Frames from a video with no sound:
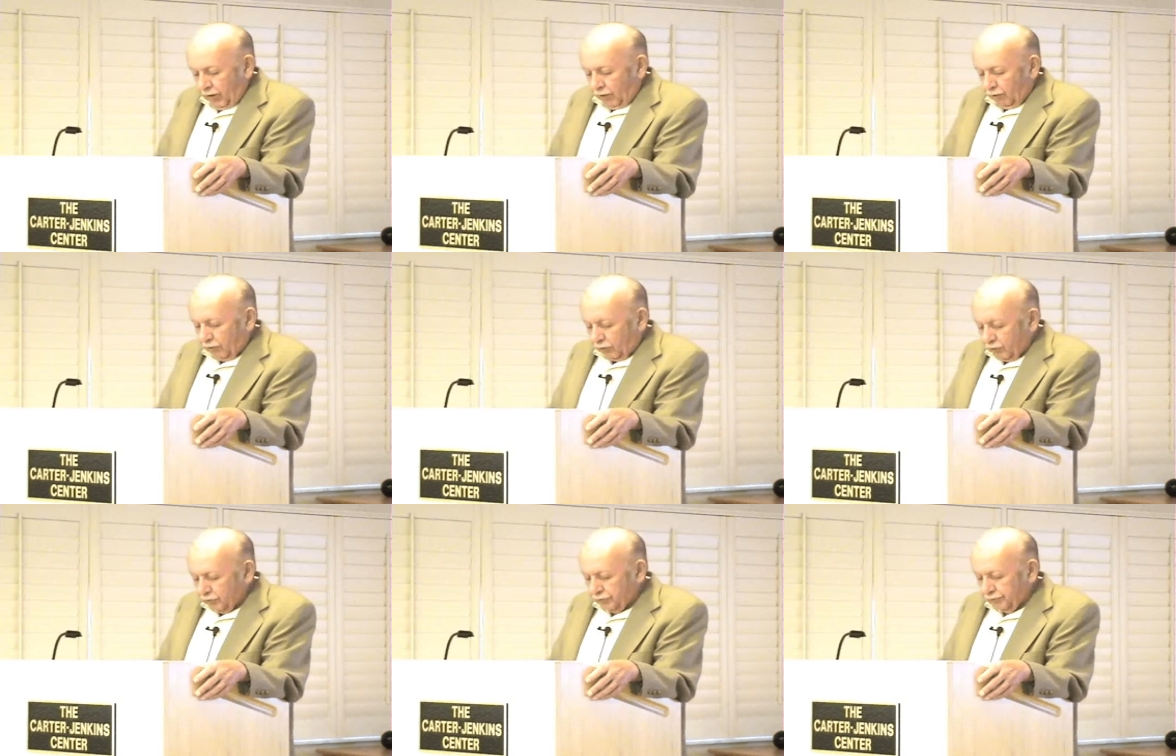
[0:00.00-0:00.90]
Of
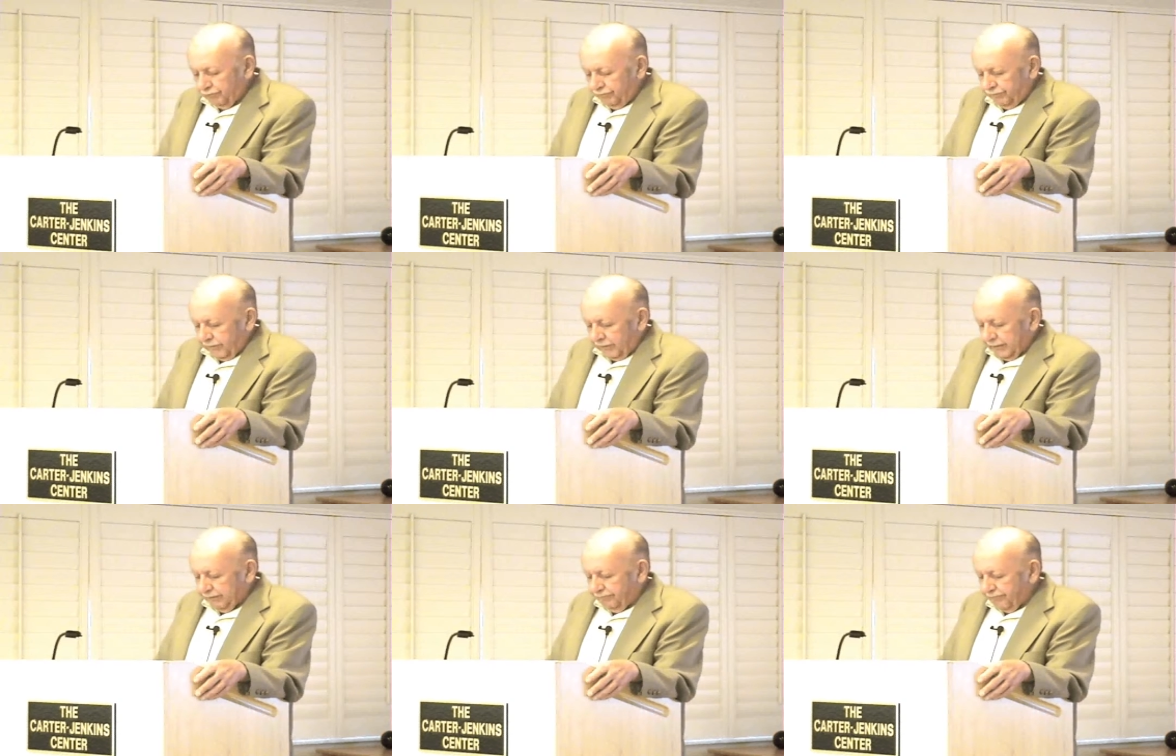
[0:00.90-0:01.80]
course,
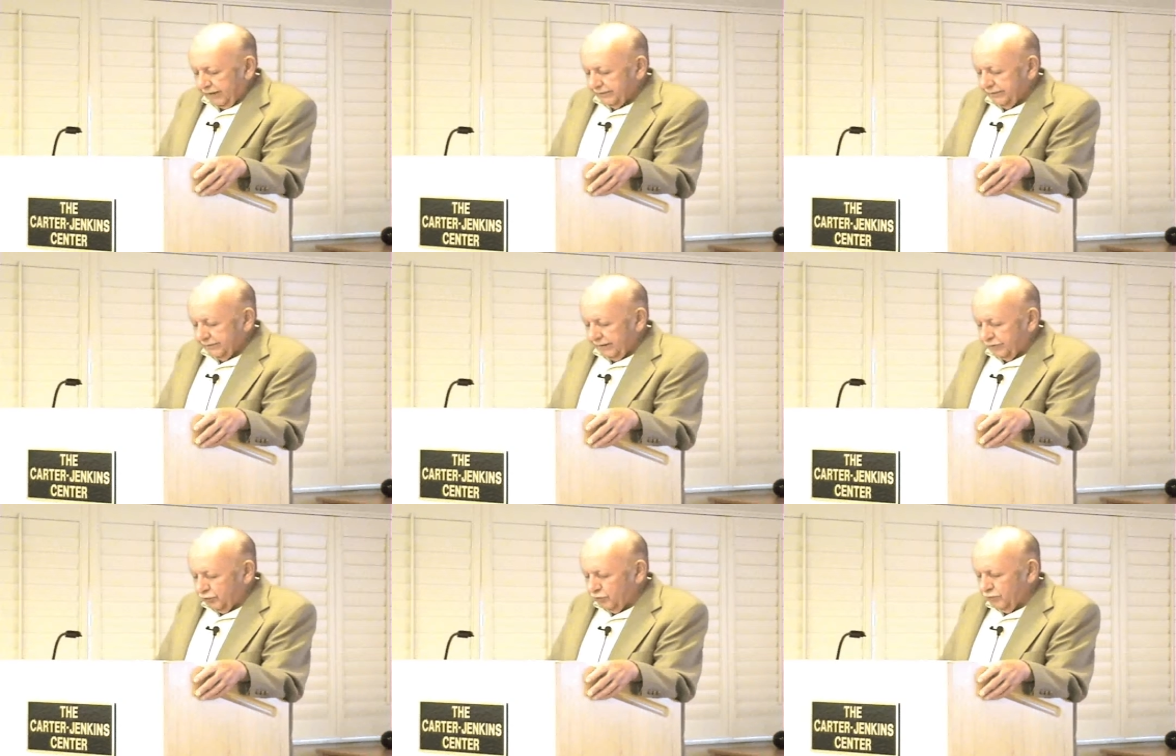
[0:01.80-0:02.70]
the fact that the
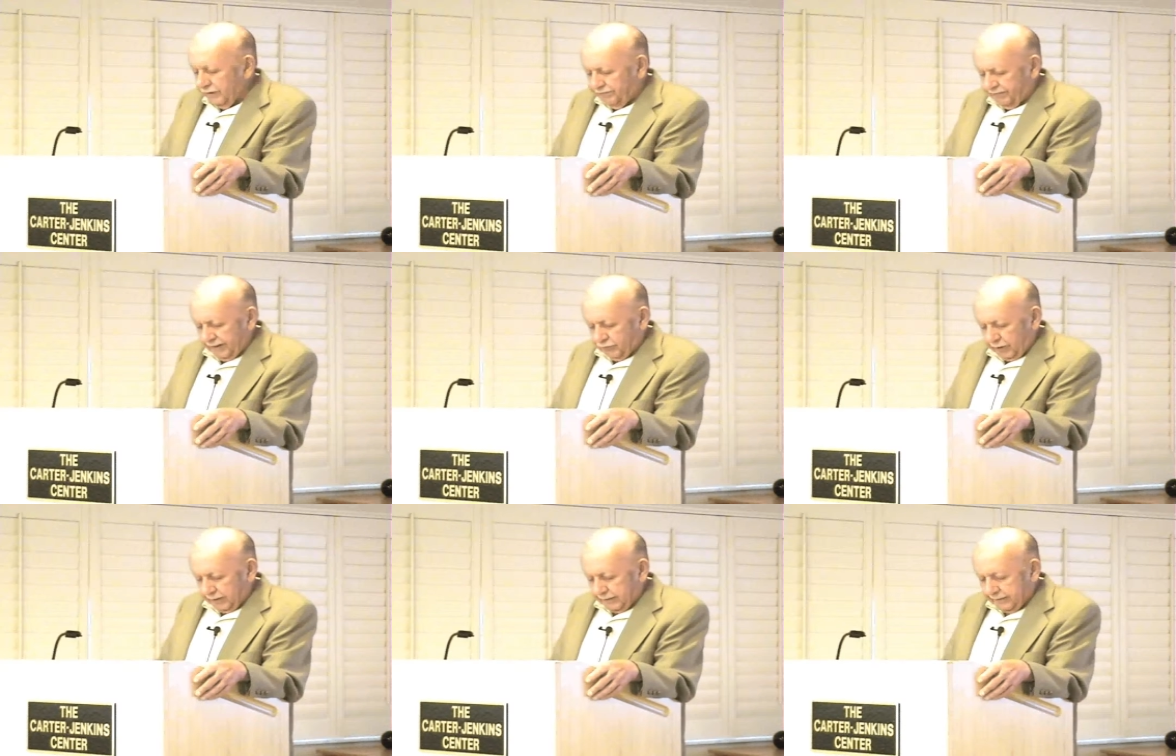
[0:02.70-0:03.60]
newly
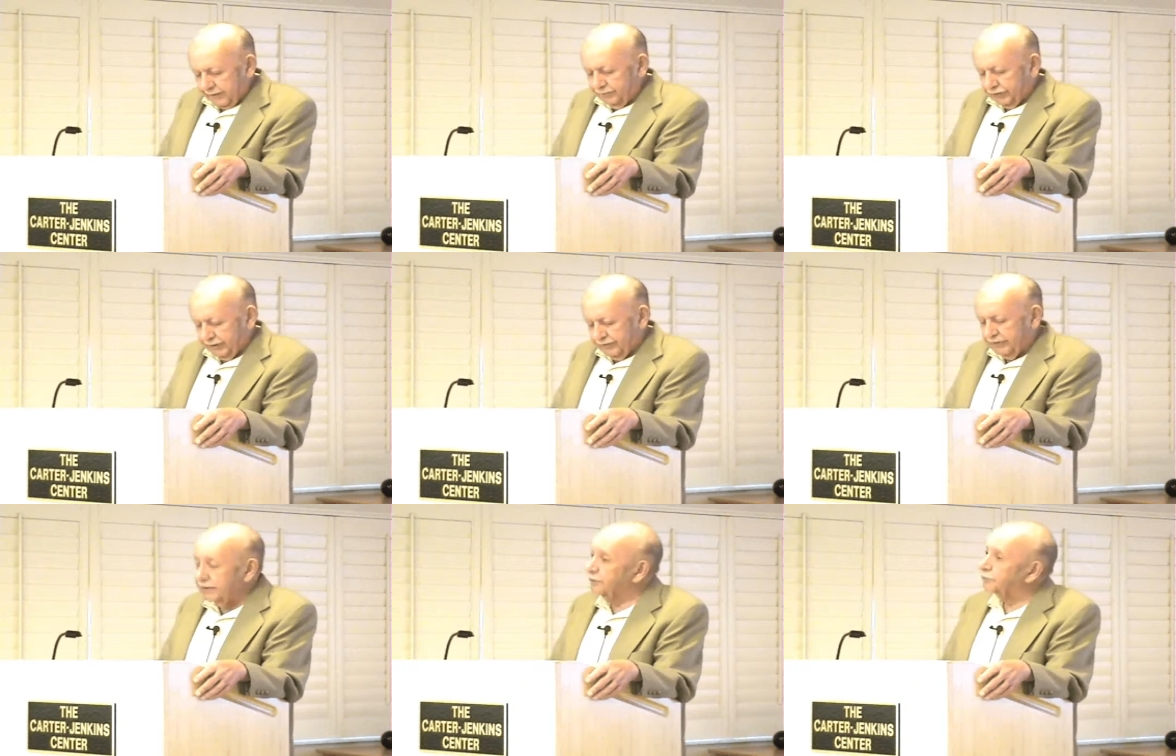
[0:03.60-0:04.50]
found activity
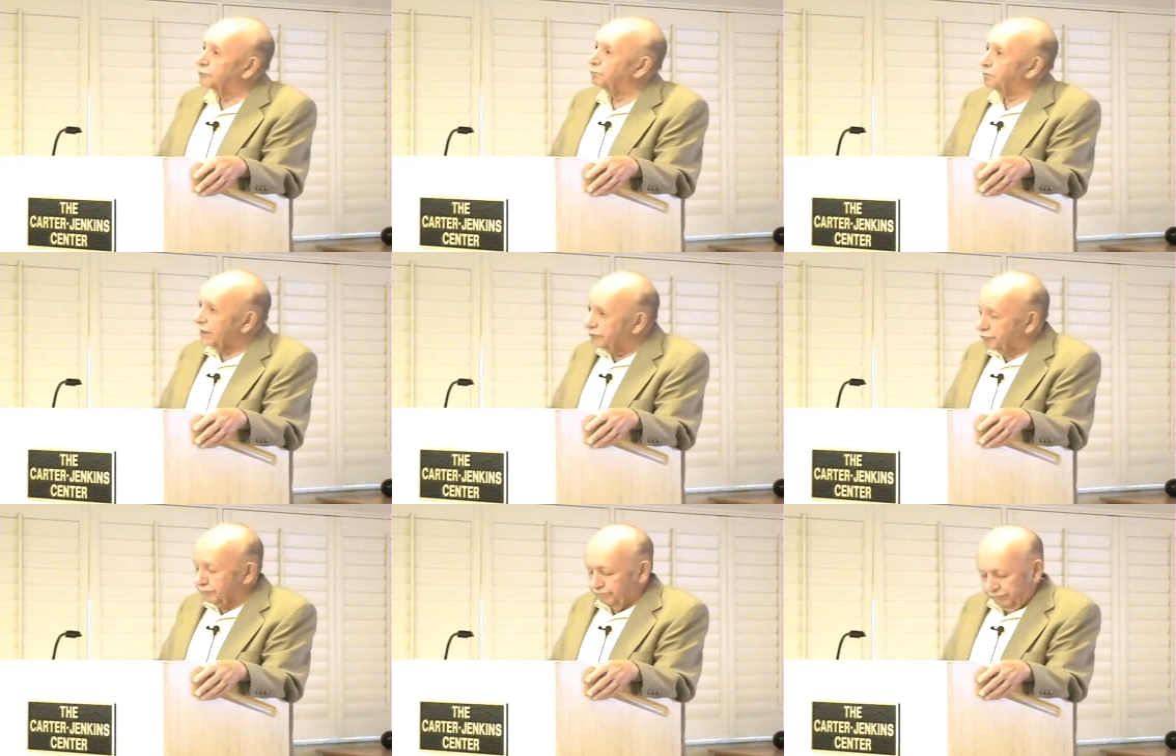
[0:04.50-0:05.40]
gives
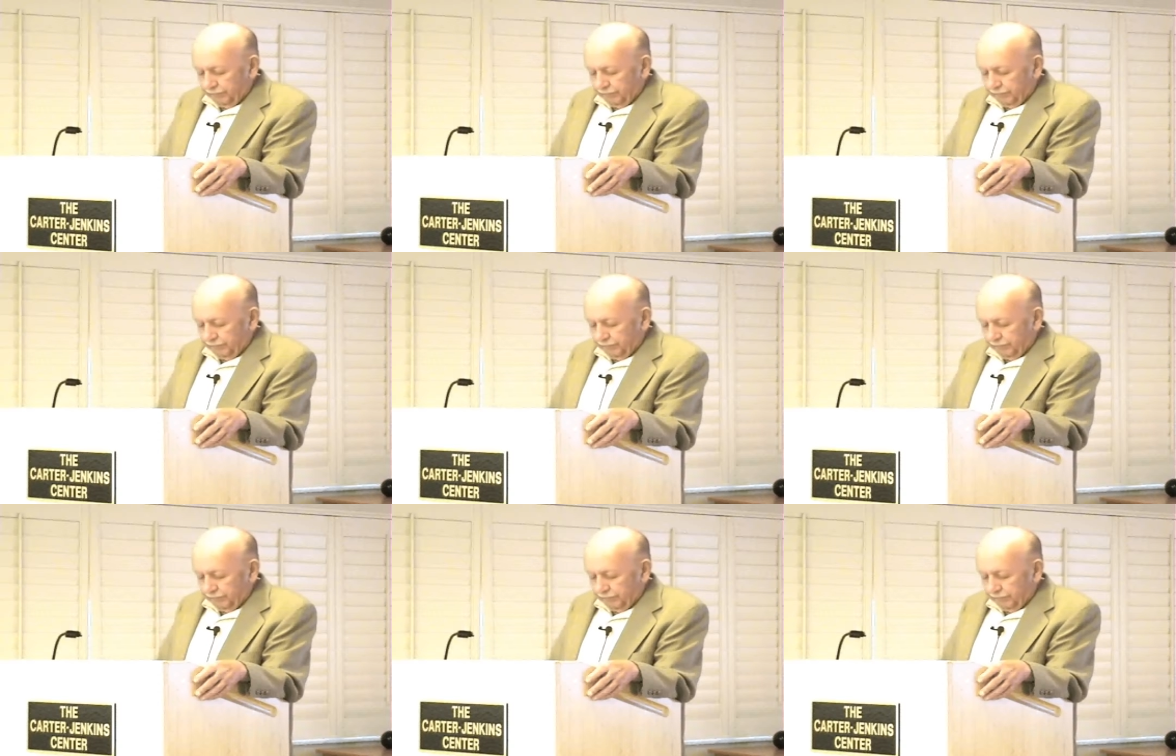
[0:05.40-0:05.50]
pleasure